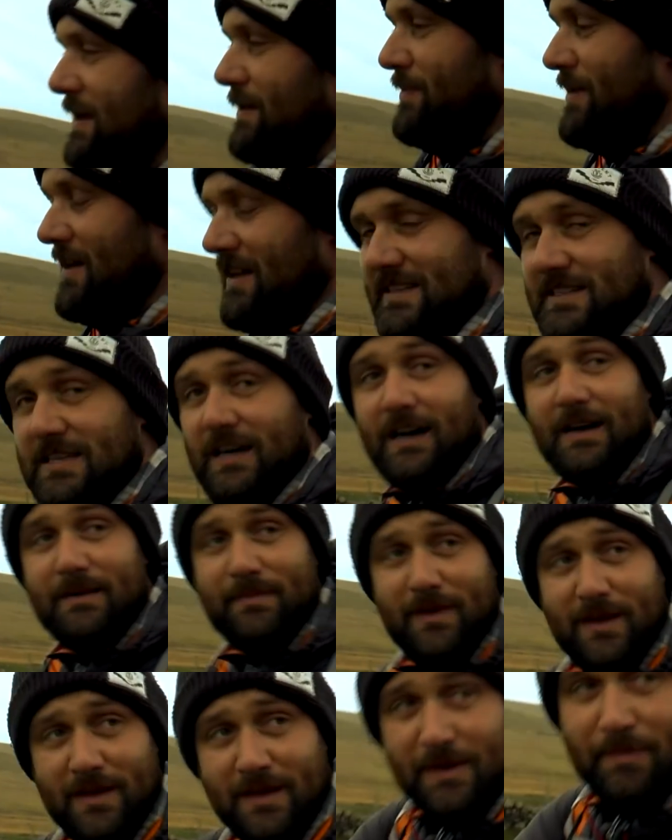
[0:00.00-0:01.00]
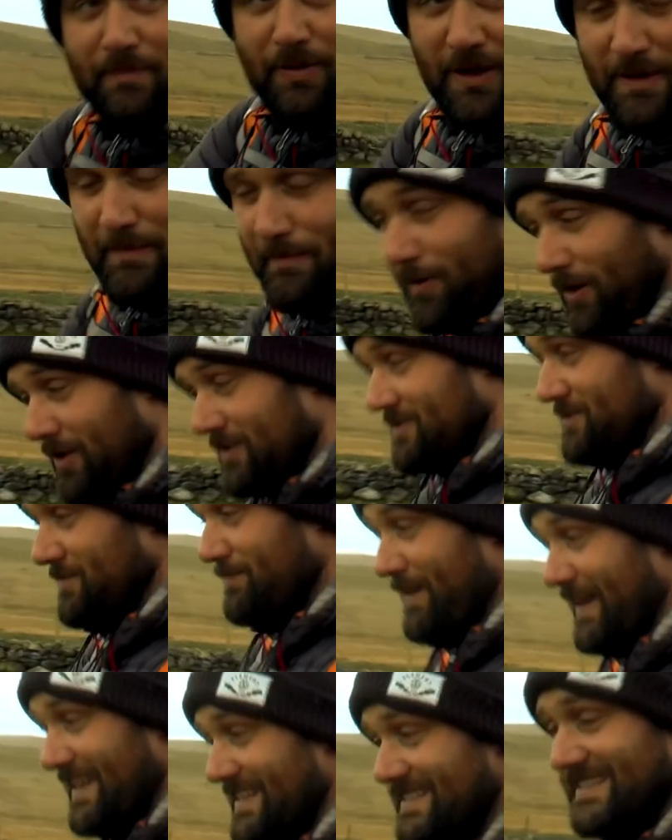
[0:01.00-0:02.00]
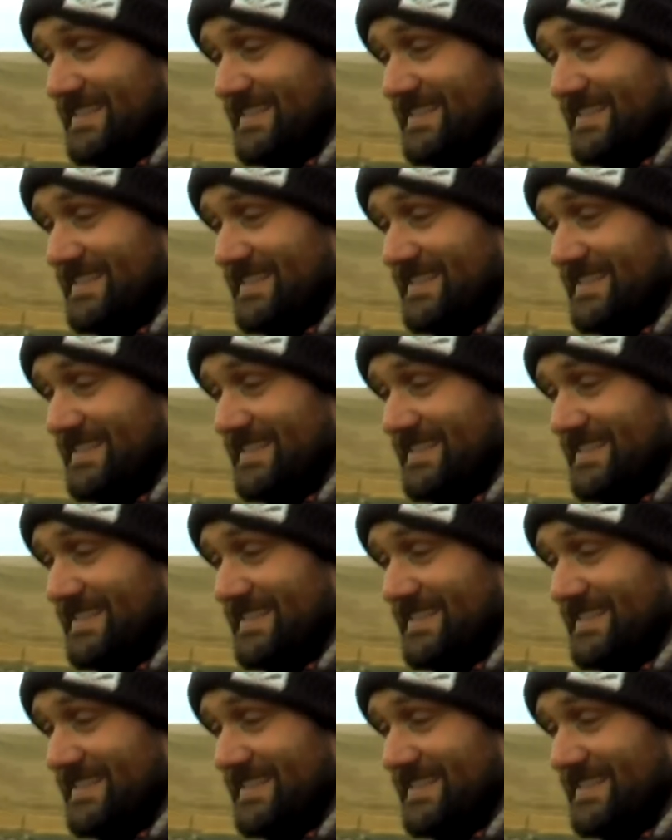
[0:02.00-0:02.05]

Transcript: a bit of time putting pots and pans